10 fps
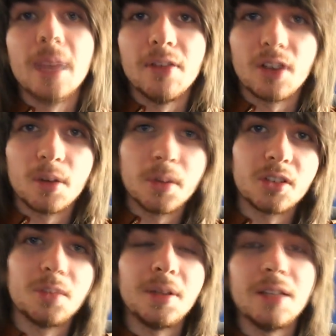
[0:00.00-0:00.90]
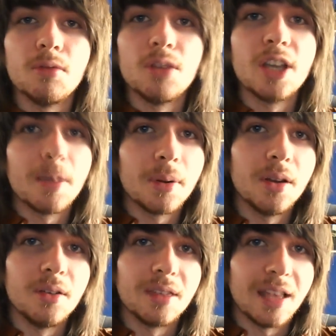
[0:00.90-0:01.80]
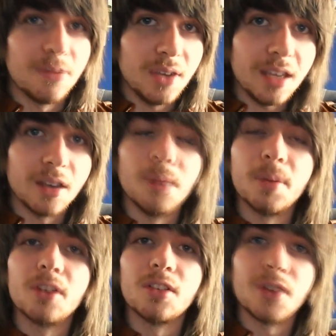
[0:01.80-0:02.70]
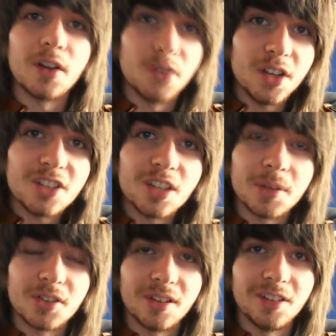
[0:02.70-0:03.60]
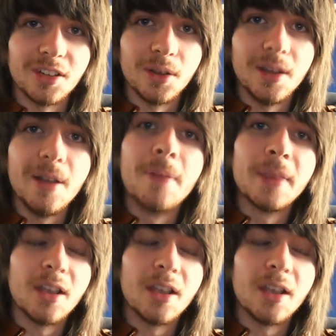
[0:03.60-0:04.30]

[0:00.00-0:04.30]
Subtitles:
if I could possibly re-upload that video, because the very first time I tried to do it,